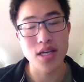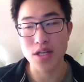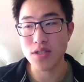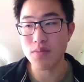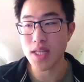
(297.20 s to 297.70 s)

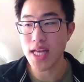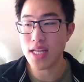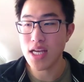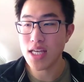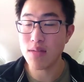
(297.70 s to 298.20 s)
Something
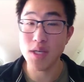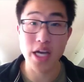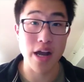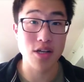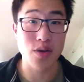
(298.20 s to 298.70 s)
that can be
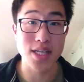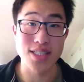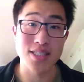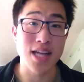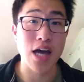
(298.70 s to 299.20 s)
characterized
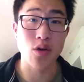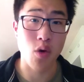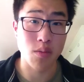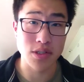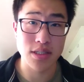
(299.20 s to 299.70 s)
as not
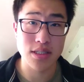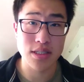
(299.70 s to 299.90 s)
normal.